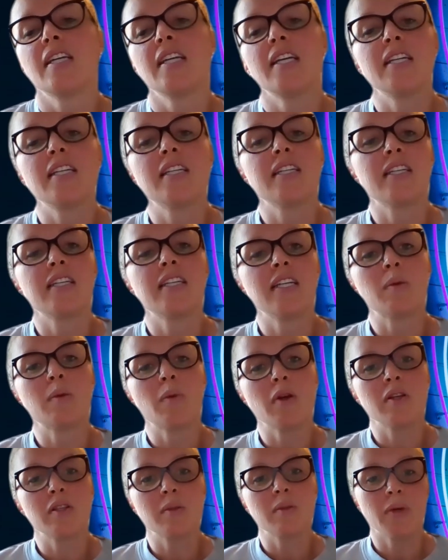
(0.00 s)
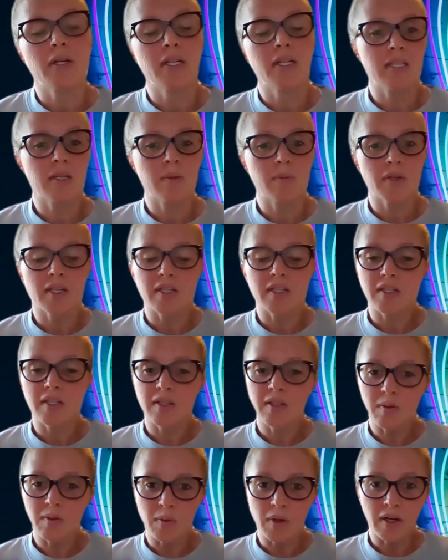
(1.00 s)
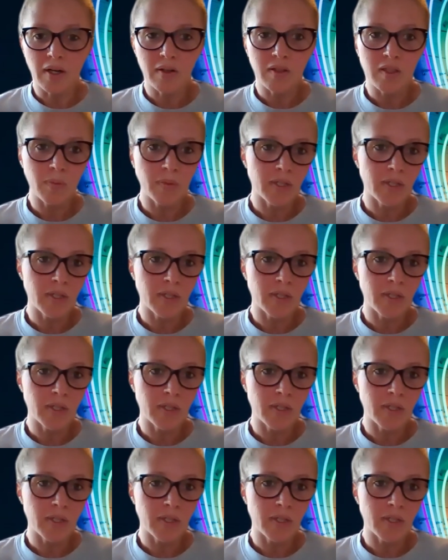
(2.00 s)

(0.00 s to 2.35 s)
in a post-pandemic world.